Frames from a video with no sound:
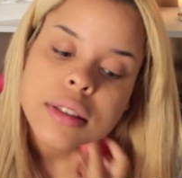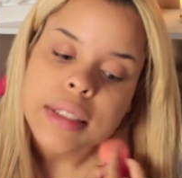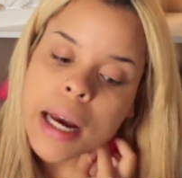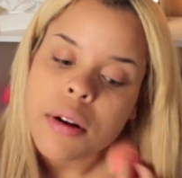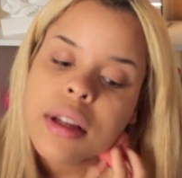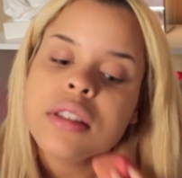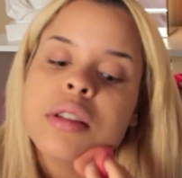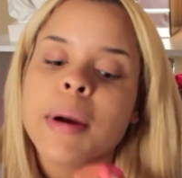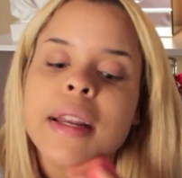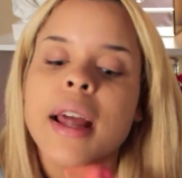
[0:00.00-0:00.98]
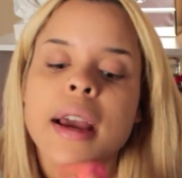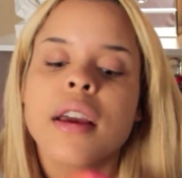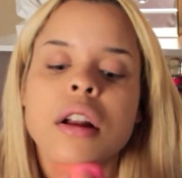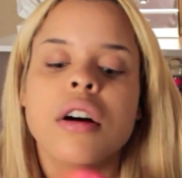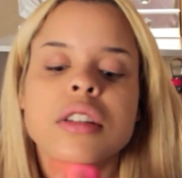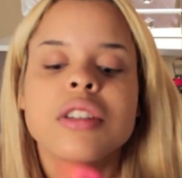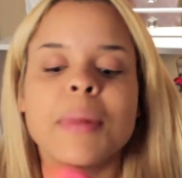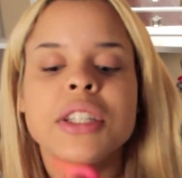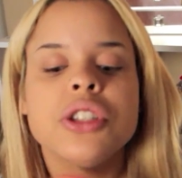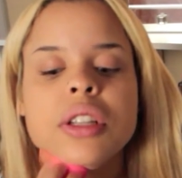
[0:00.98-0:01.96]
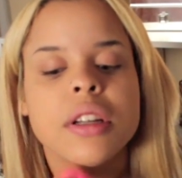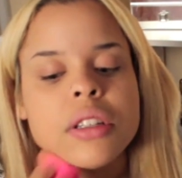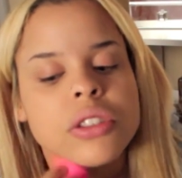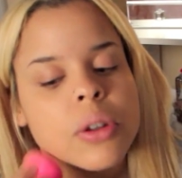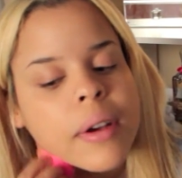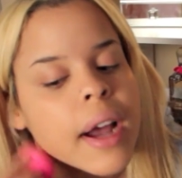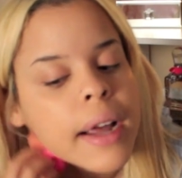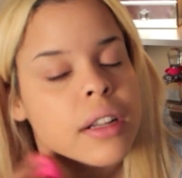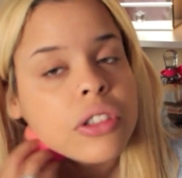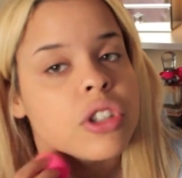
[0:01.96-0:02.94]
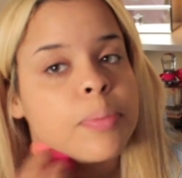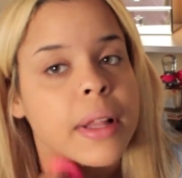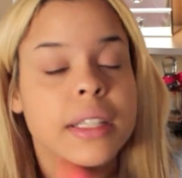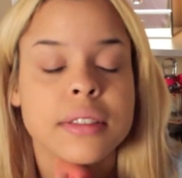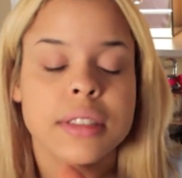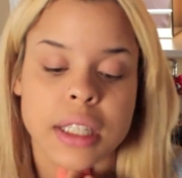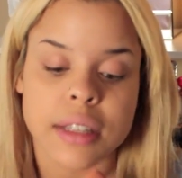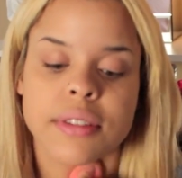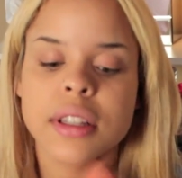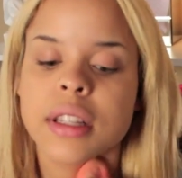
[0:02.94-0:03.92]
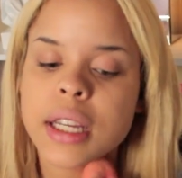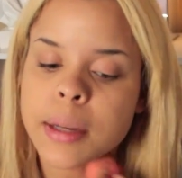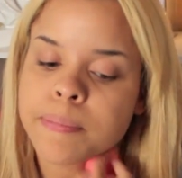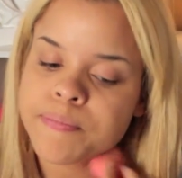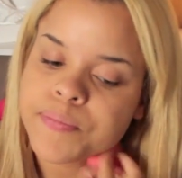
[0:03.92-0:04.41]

down into my neck and onto my chin so it kind of just blends evenly.